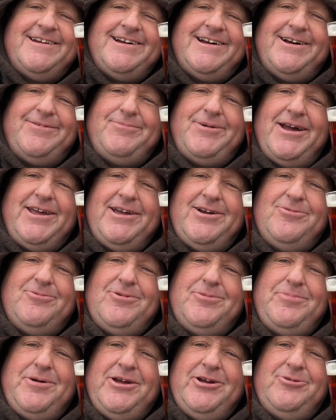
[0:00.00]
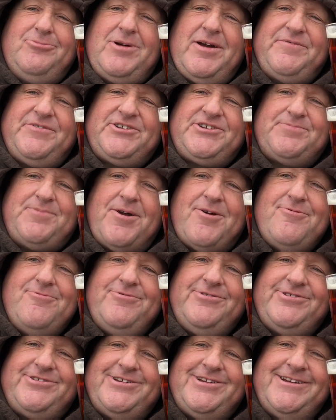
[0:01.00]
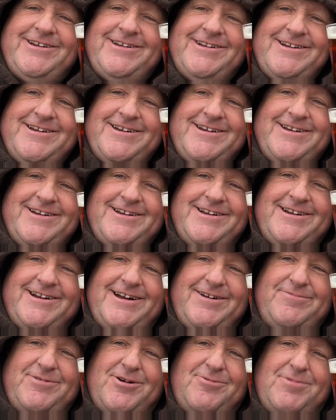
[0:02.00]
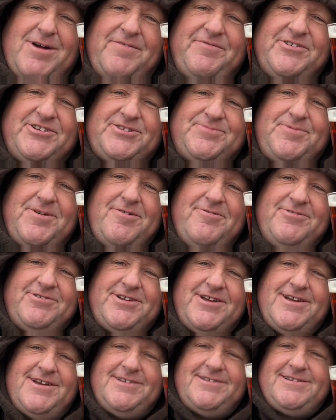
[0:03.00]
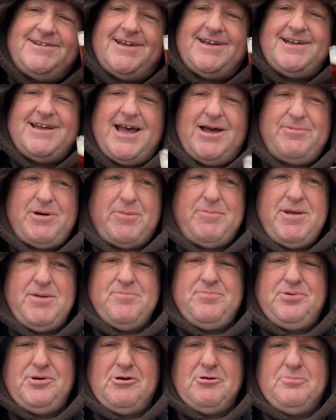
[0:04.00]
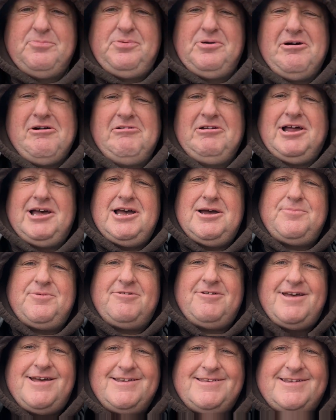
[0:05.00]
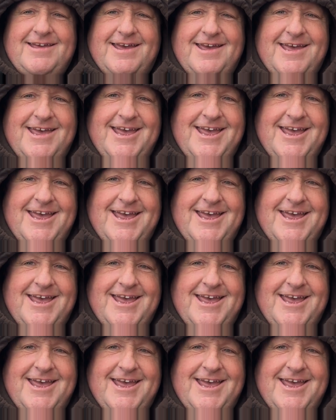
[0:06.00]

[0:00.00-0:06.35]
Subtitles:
Am I at Weatherspoons? I'm at Weatherspoons, aren't I? I'm in Poole Harbour, aren't I?